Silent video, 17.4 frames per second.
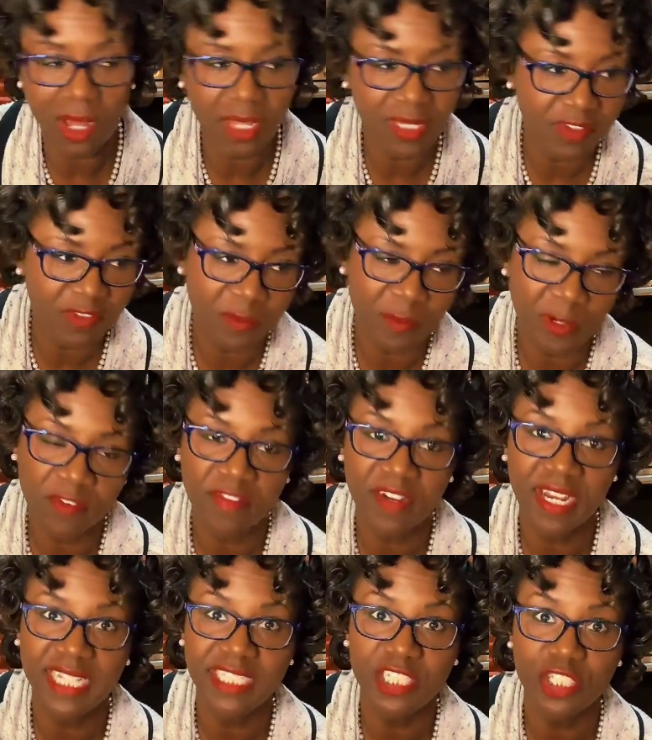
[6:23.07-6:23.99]
All of them are
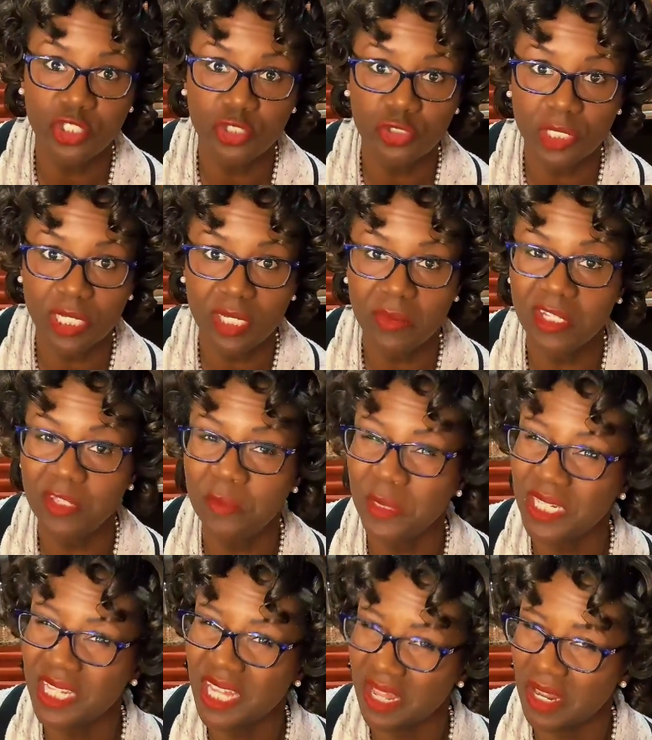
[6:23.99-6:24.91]
fine to drink
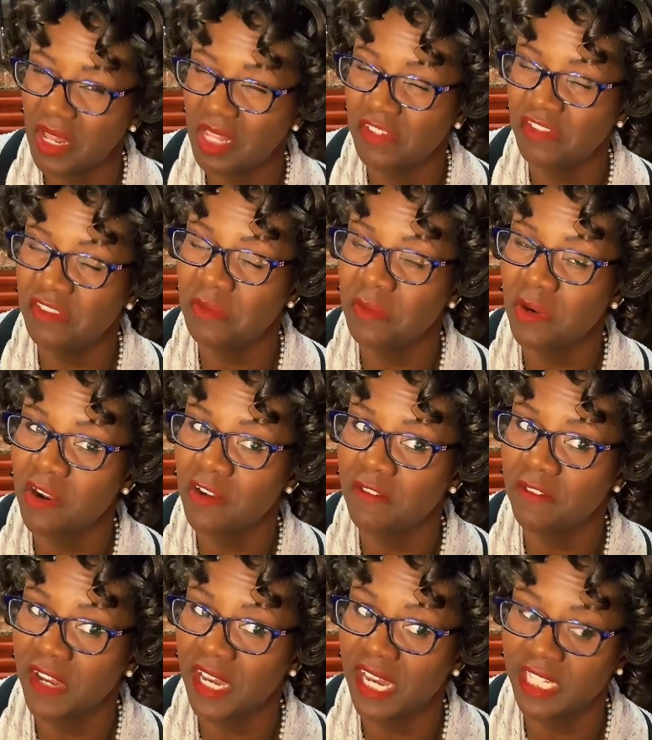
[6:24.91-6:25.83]
with, but not all of them
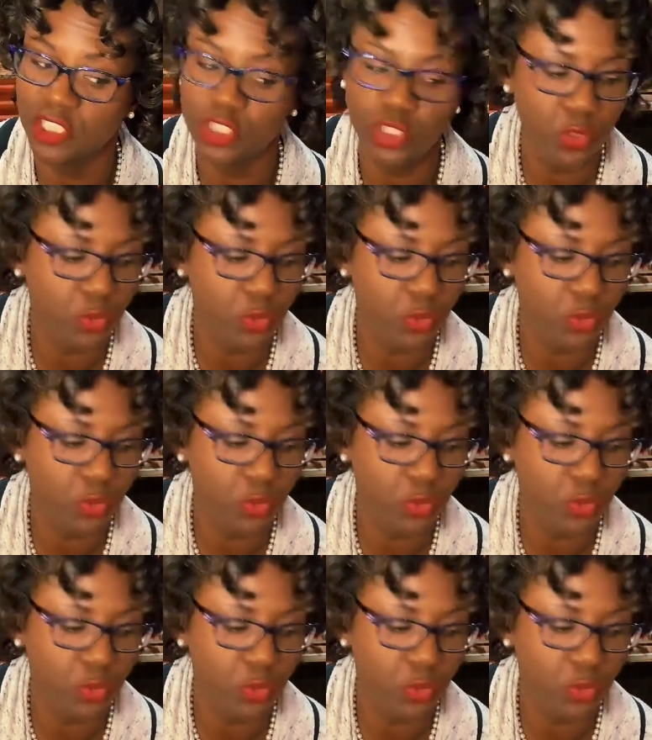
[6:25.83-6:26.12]
are fine